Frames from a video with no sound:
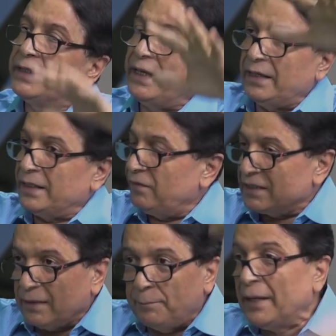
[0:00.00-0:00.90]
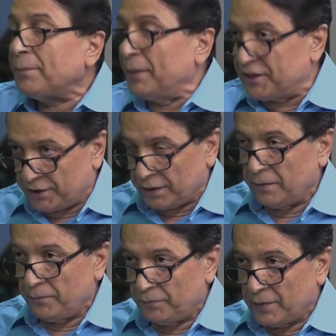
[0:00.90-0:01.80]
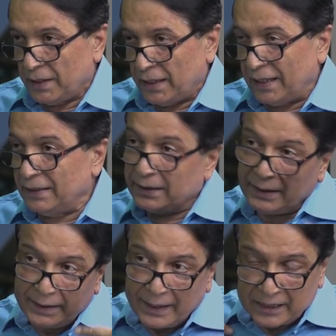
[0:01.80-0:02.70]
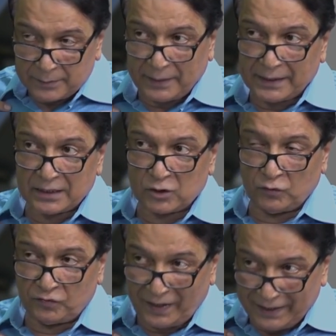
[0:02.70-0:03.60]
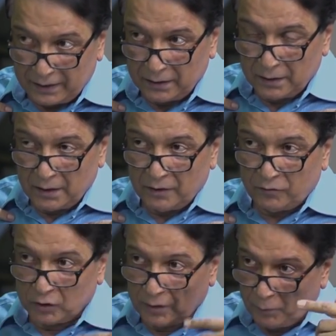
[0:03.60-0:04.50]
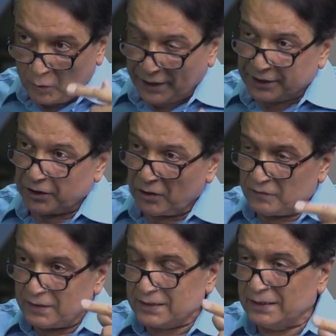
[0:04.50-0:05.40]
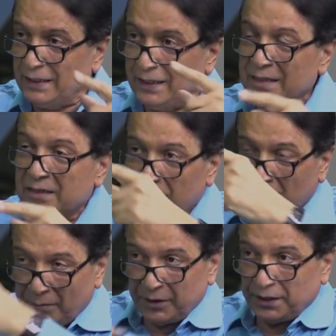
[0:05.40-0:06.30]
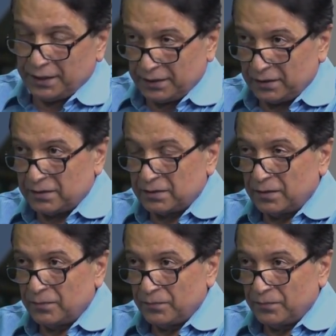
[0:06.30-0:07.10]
they'll give us the big picture. And then they expect us to fight for the protection of the sea lanes of communications.